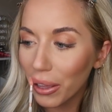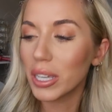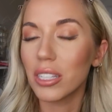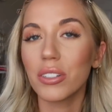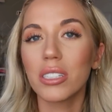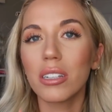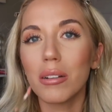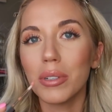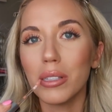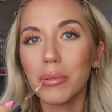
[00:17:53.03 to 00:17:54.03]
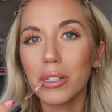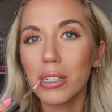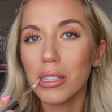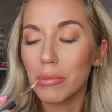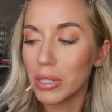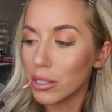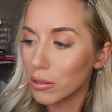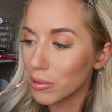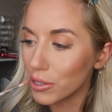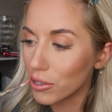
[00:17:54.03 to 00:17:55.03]
because ever since I got my lips done, they've been
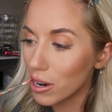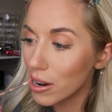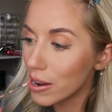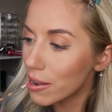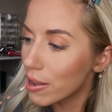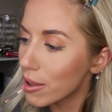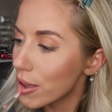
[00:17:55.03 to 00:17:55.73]
super dry.